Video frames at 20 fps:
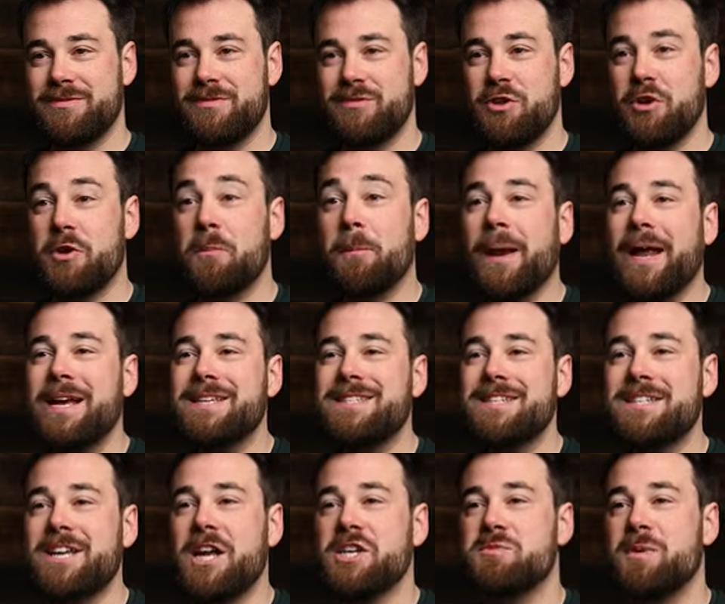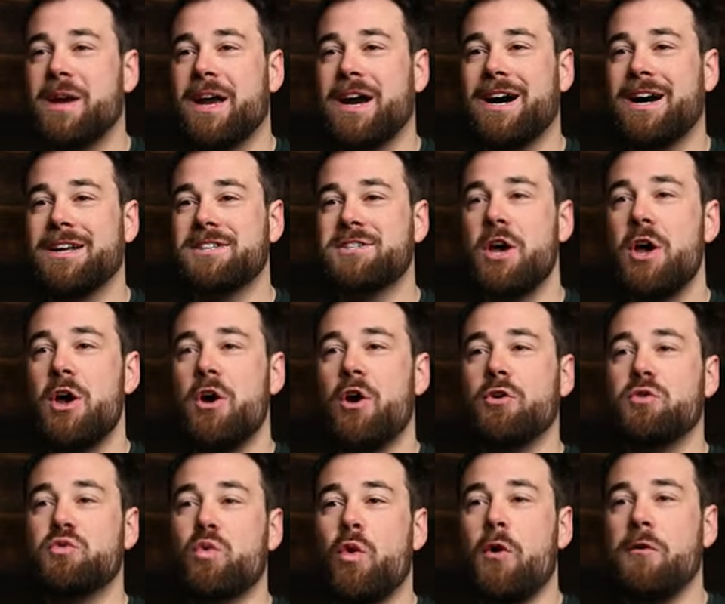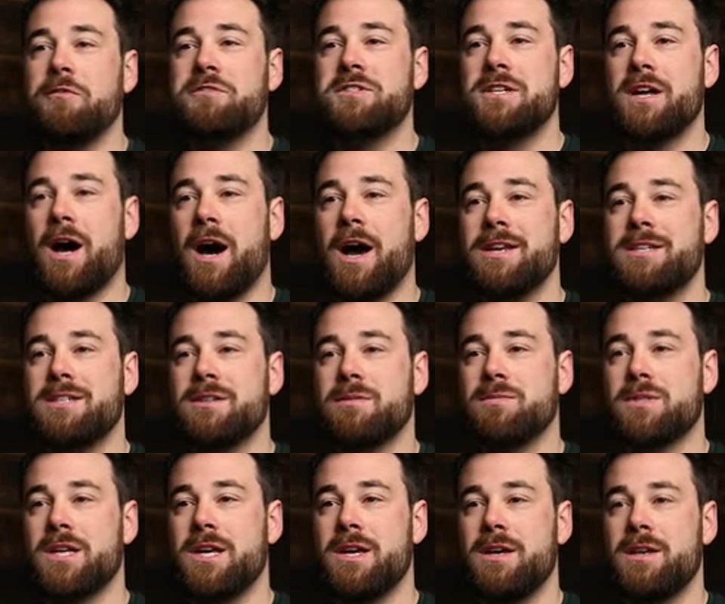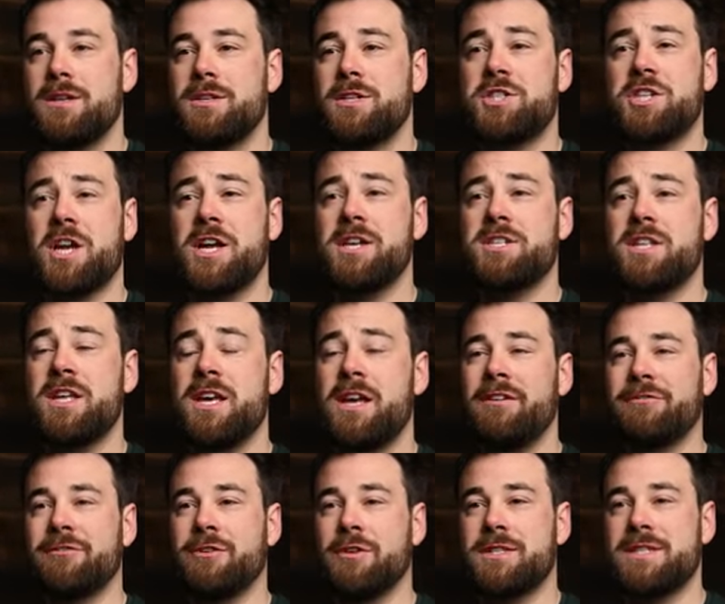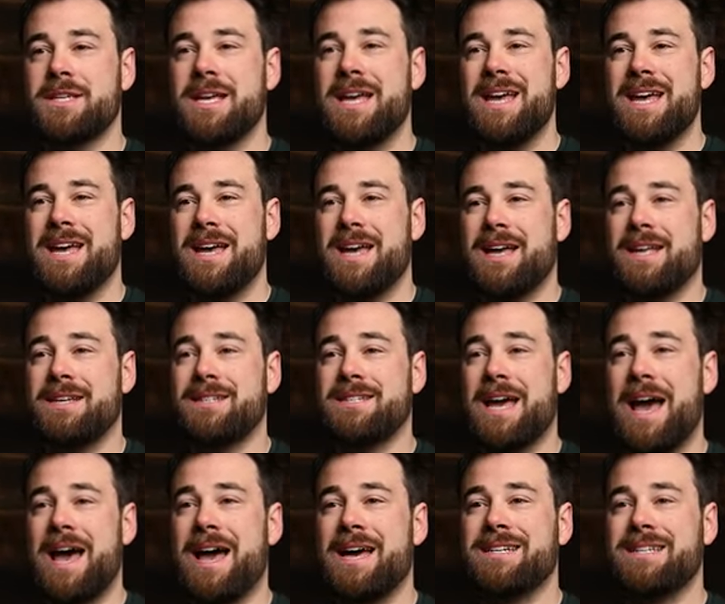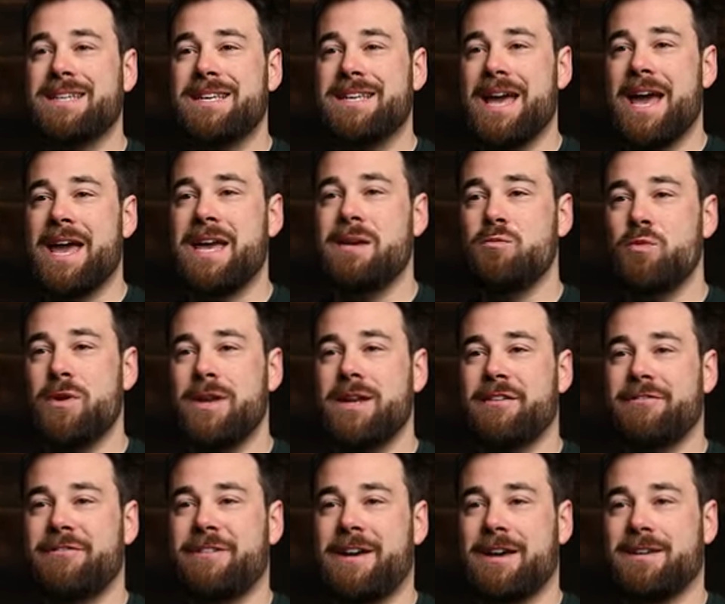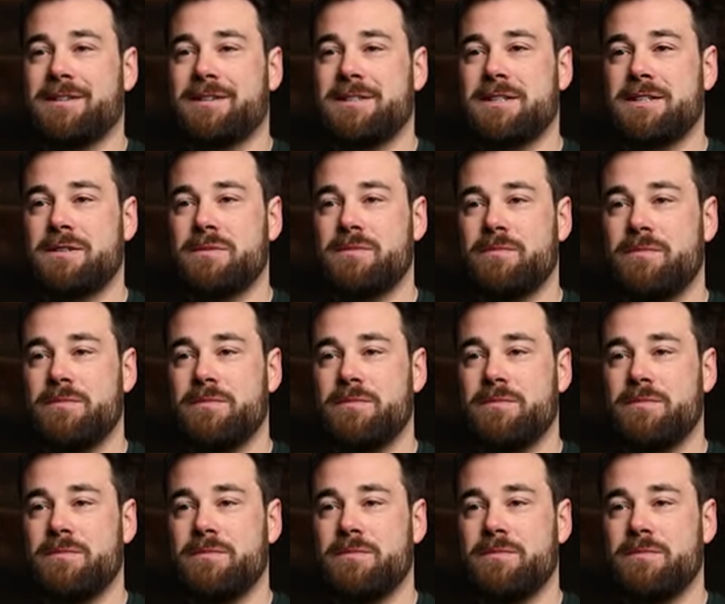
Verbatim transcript: You can place attachment cards on dwarves and items to change their influence and to add game winning effects.